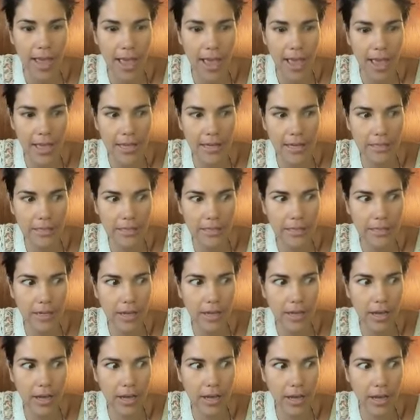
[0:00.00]
and
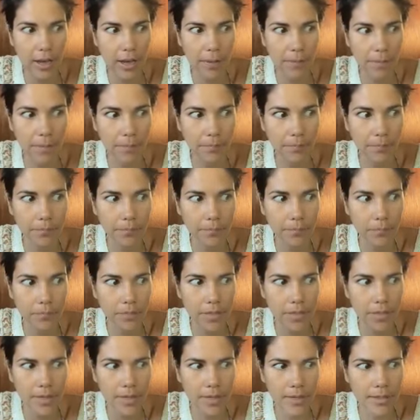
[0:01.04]

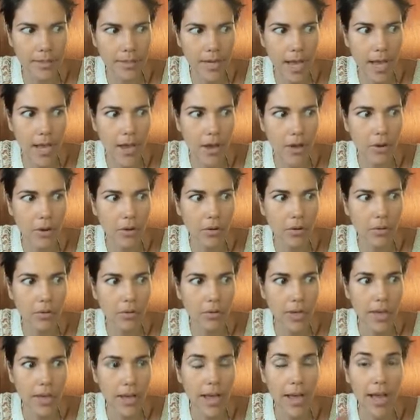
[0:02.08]
now
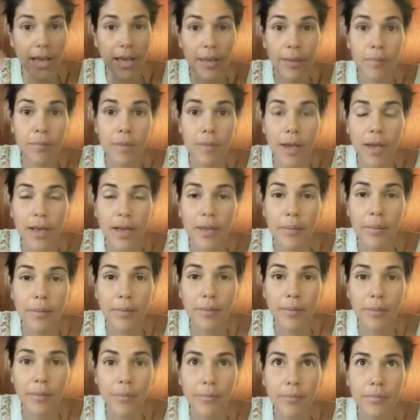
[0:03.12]
I'm
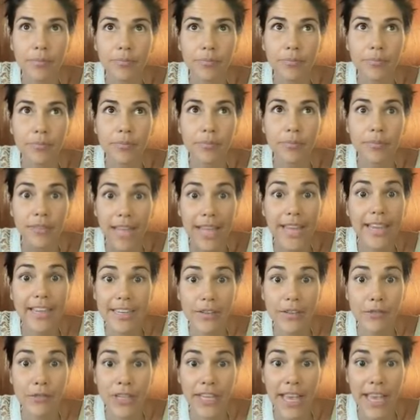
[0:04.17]

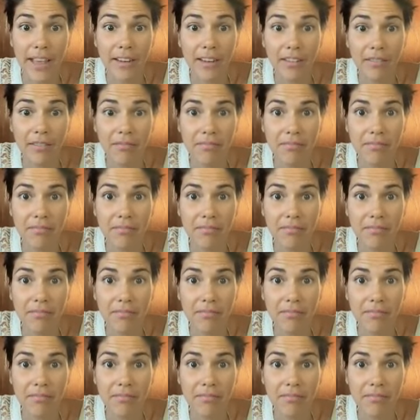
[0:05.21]
negative again.